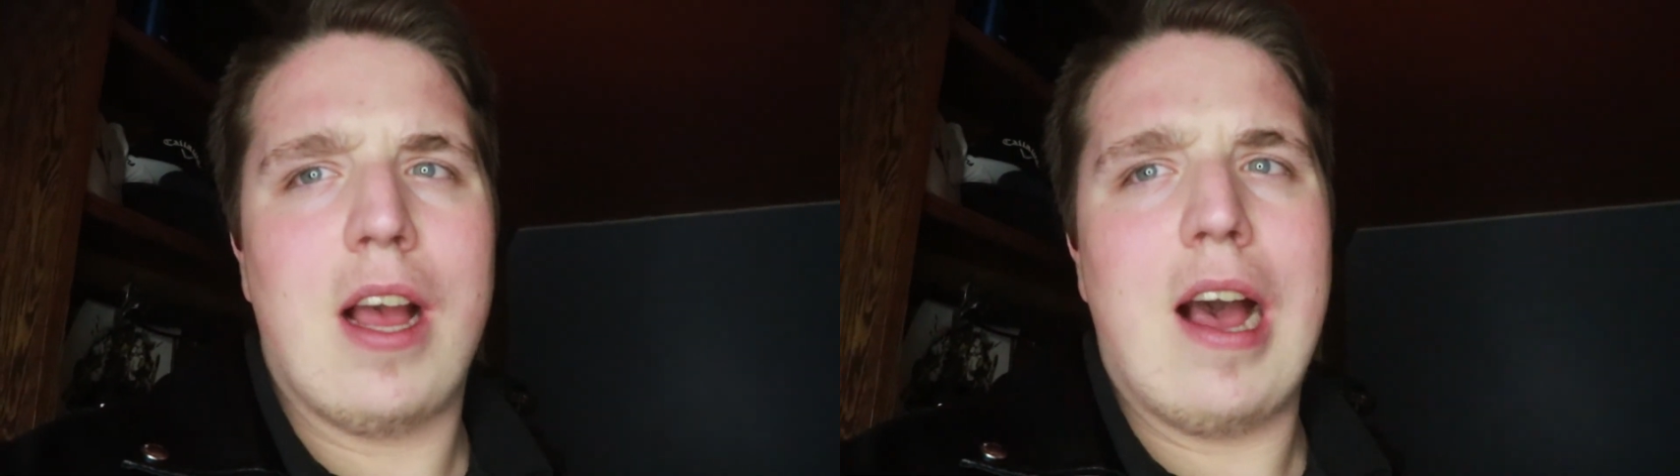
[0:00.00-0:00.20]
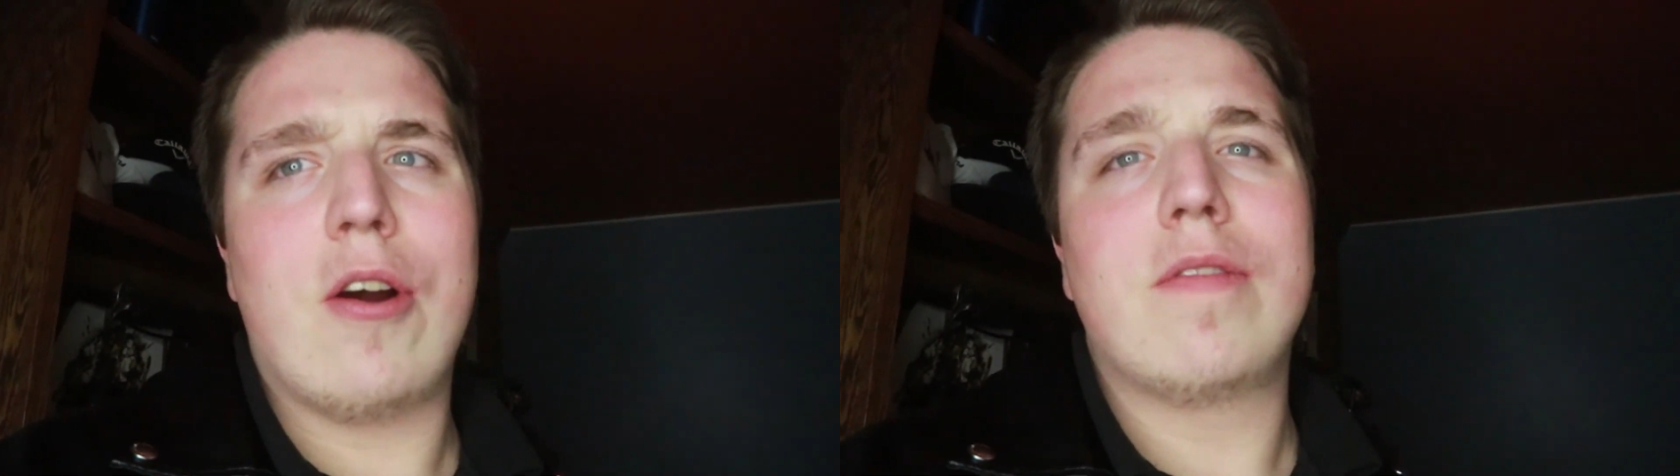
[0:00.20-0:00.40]

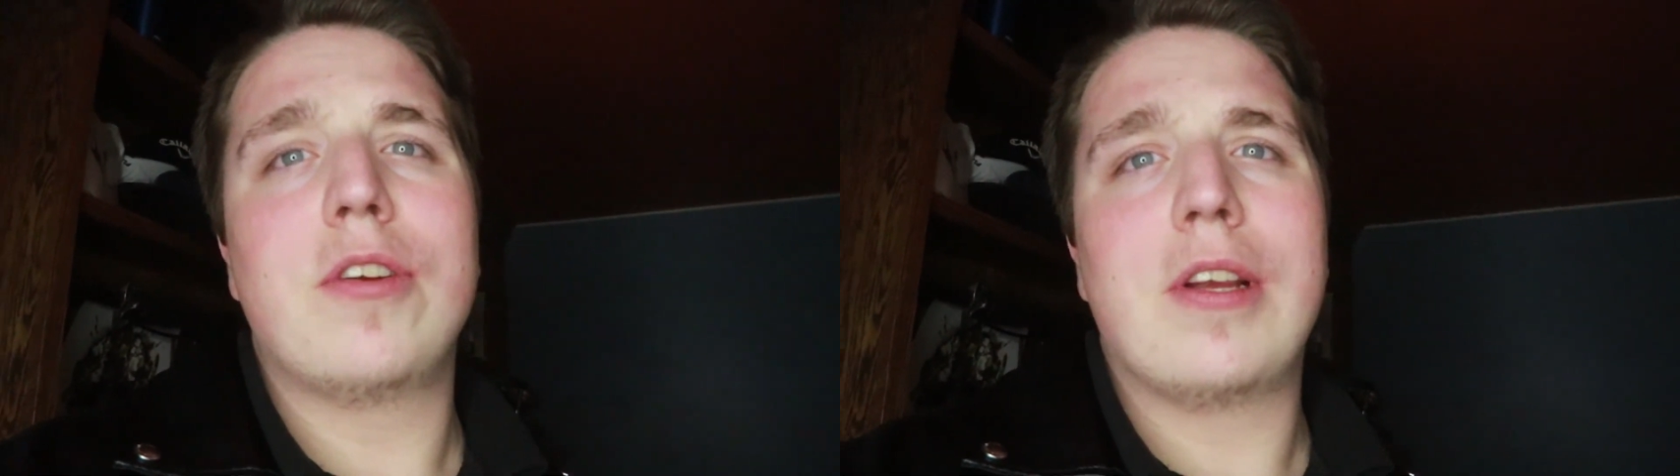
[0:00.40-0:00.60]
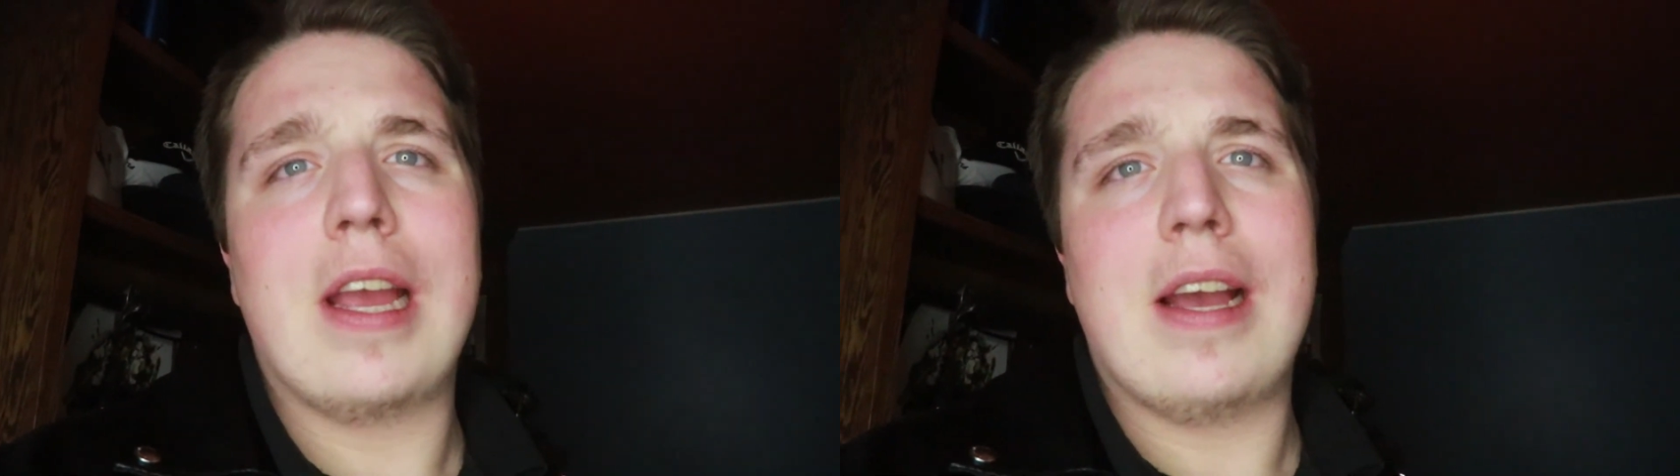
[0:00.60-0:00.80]
however
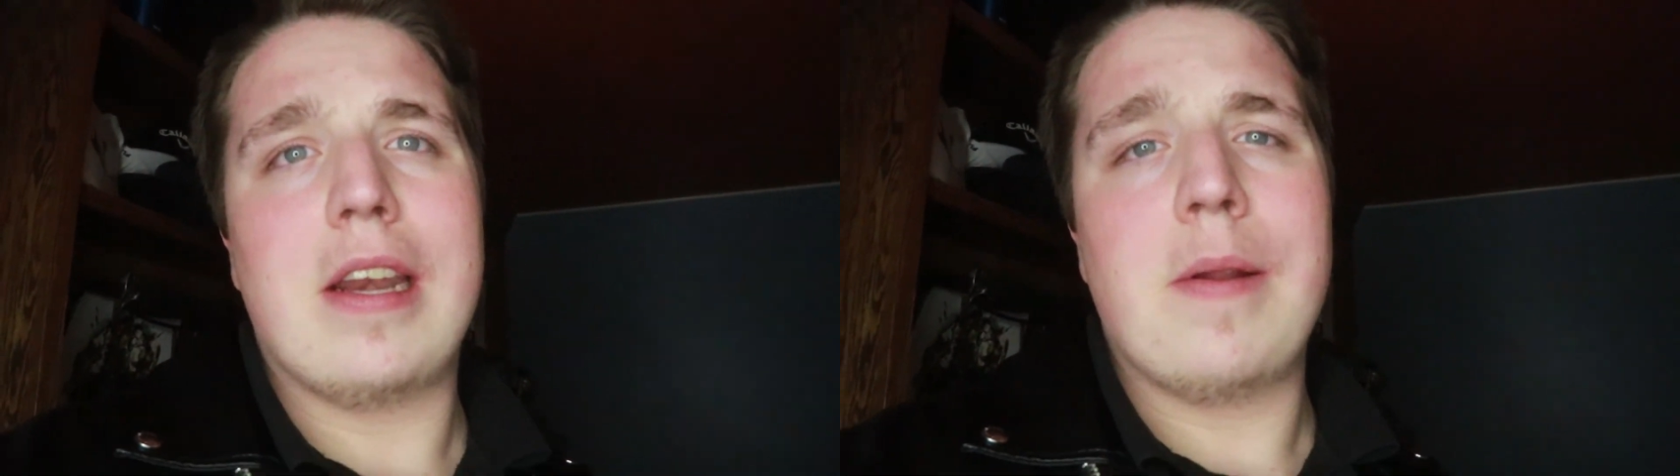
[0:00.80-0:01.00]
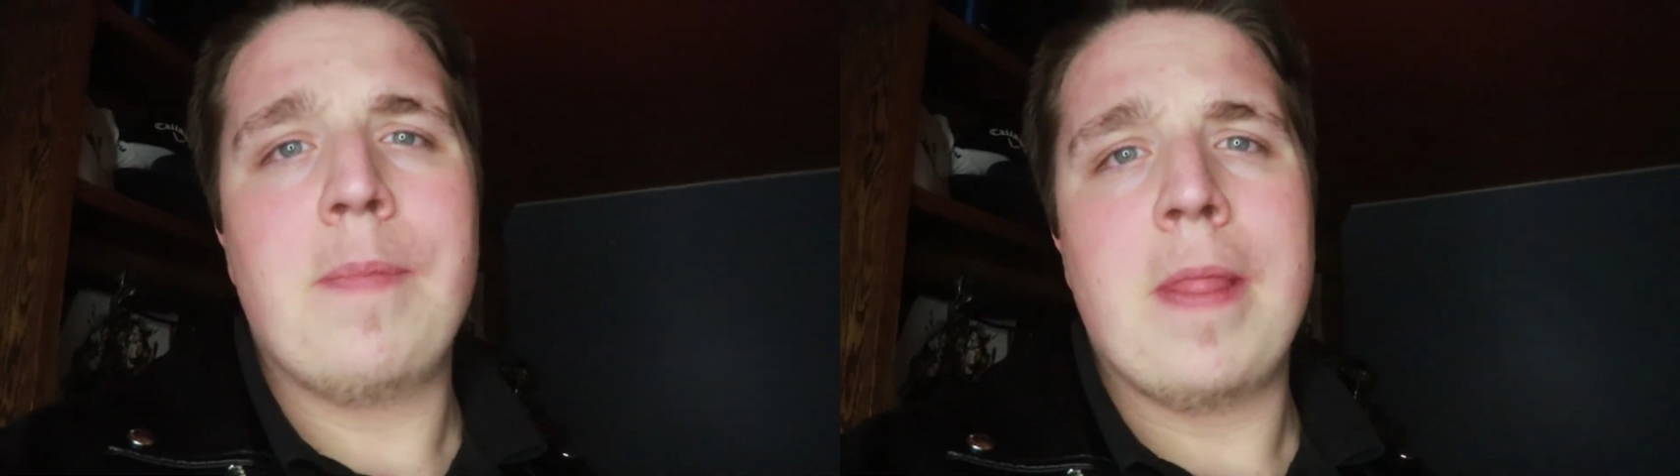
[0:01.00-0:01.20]
you
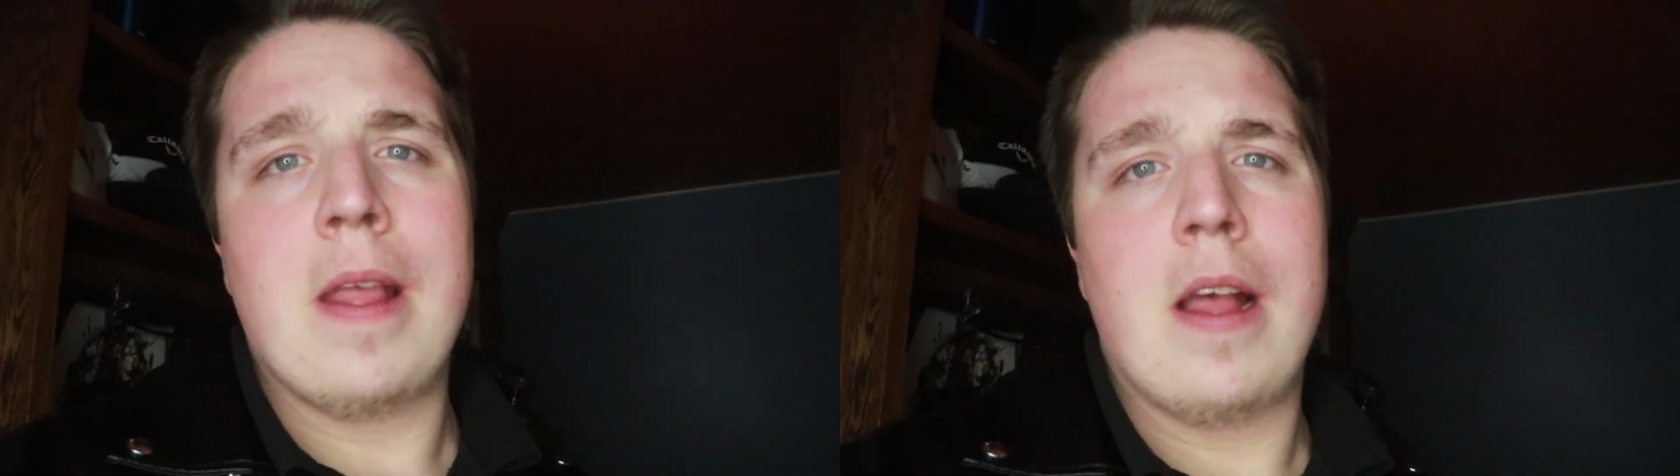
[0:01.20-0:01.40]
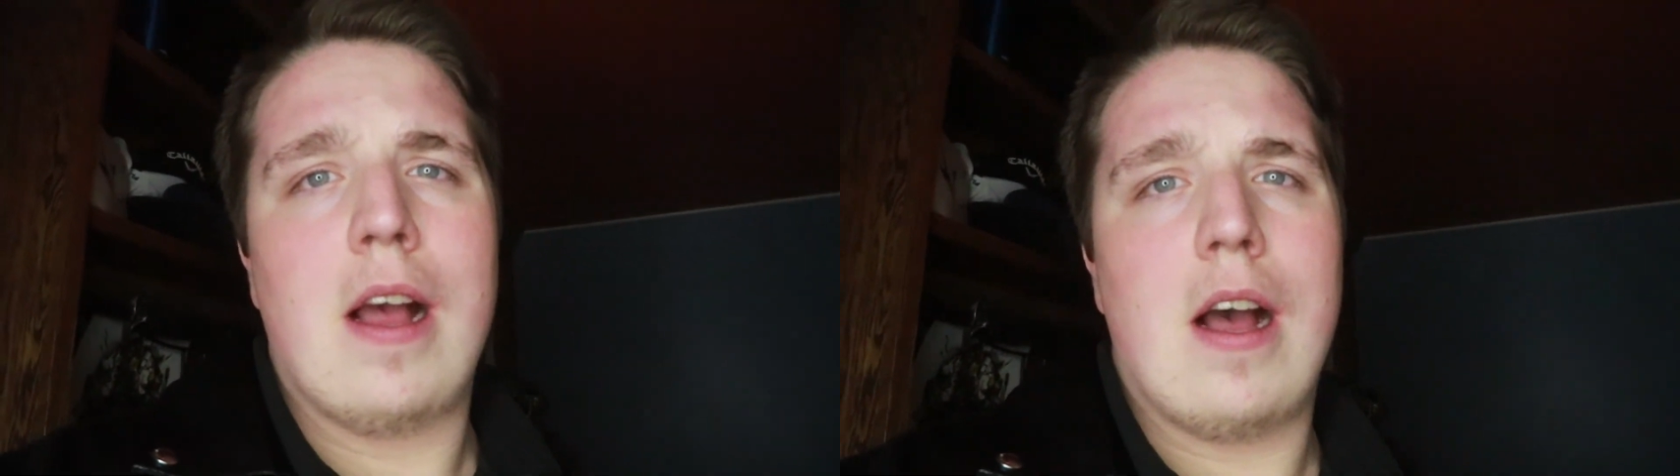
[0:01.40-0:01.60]
can
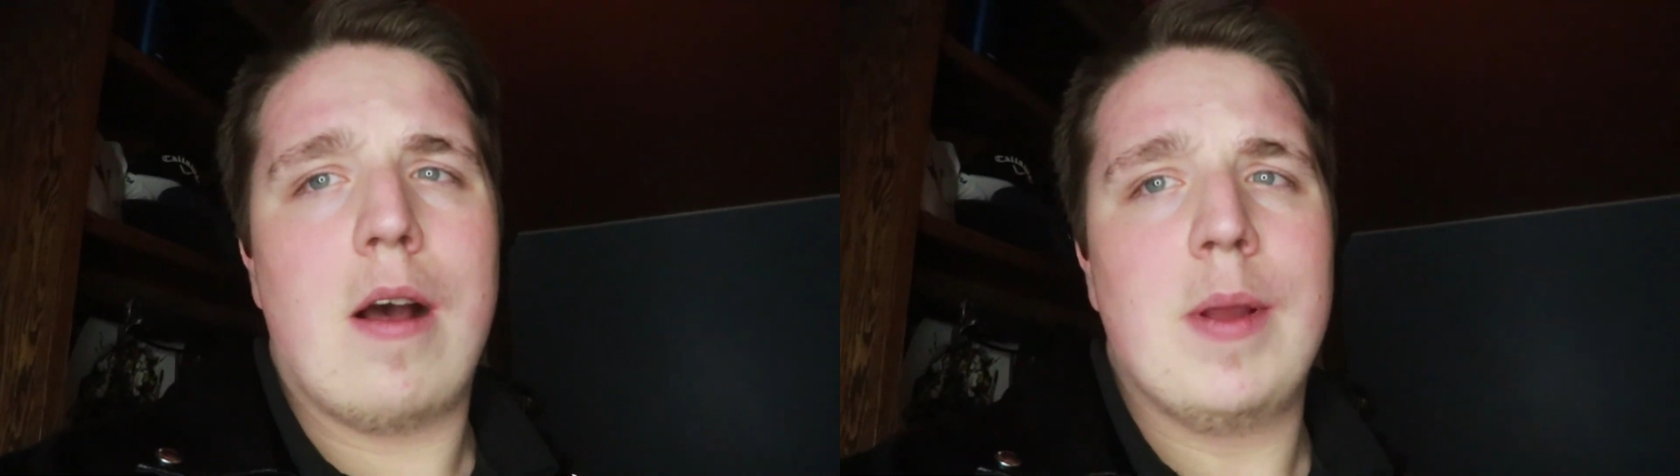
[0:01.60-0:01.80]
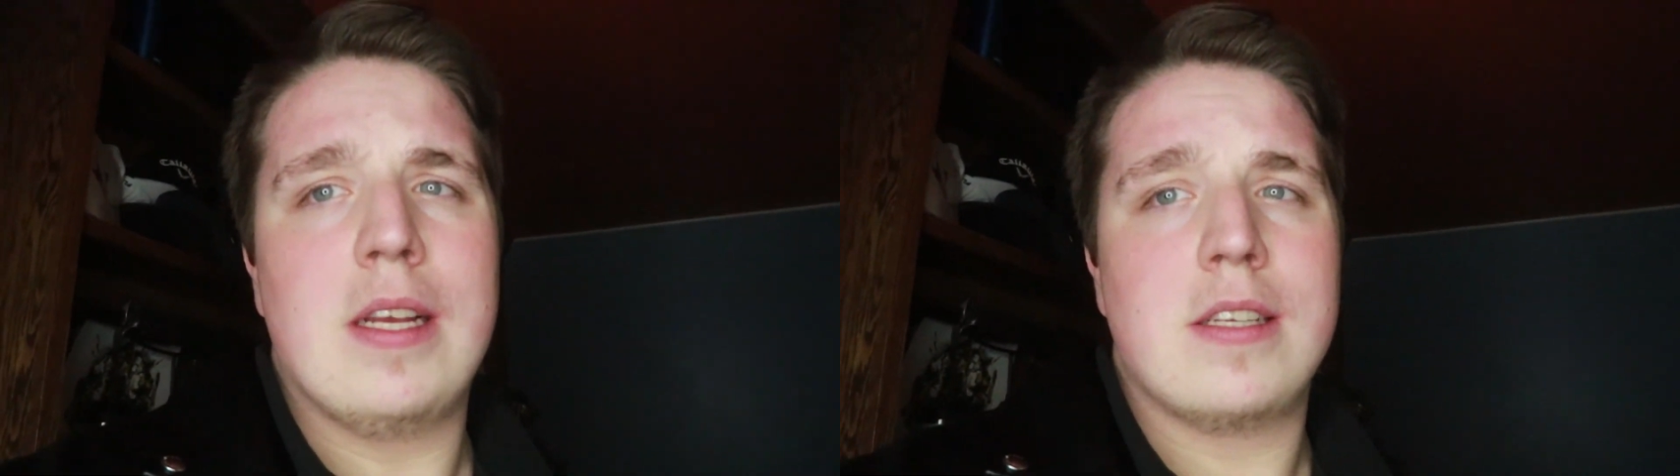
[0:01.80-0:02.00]

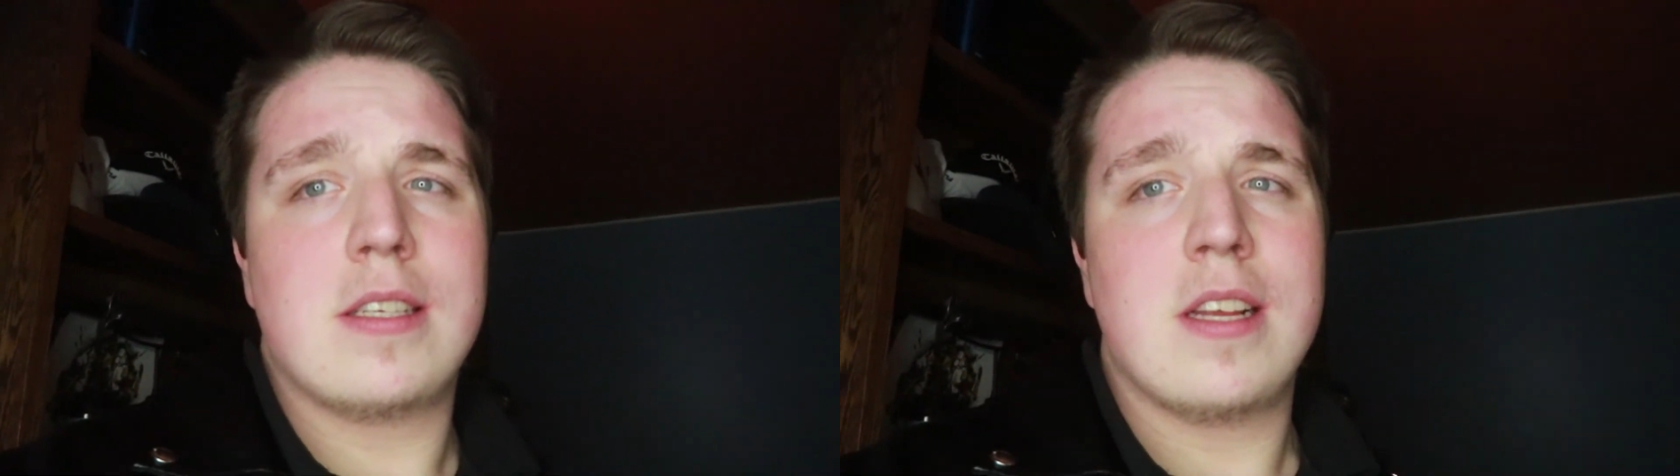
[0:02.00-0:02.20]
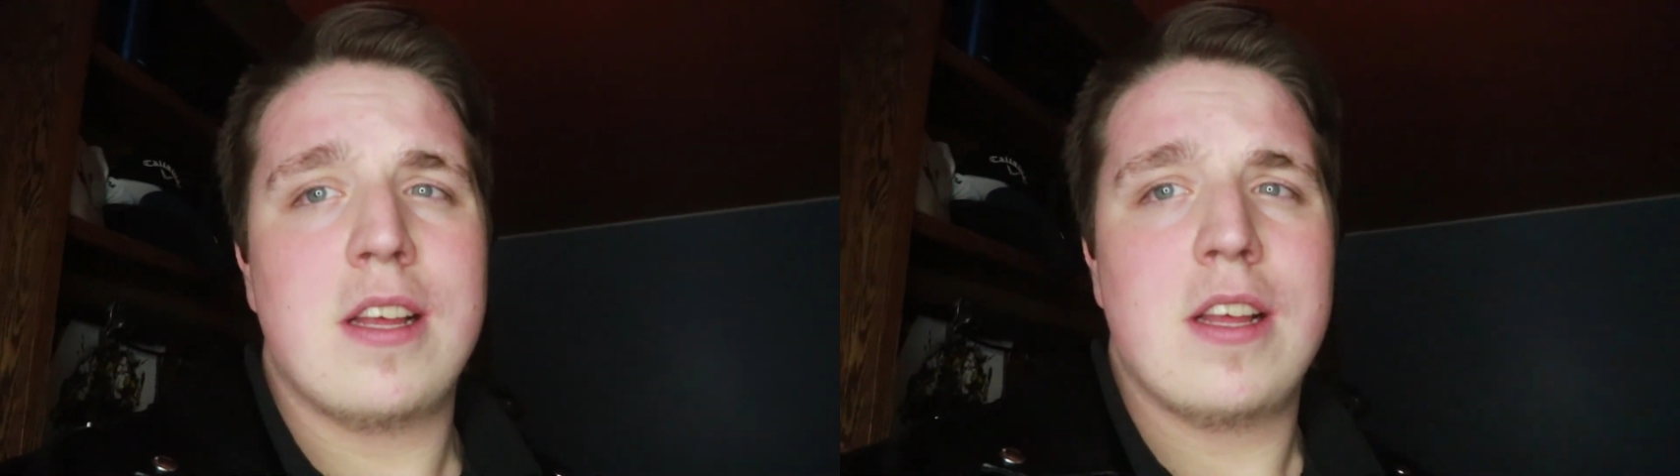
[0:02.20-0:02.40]
uh, because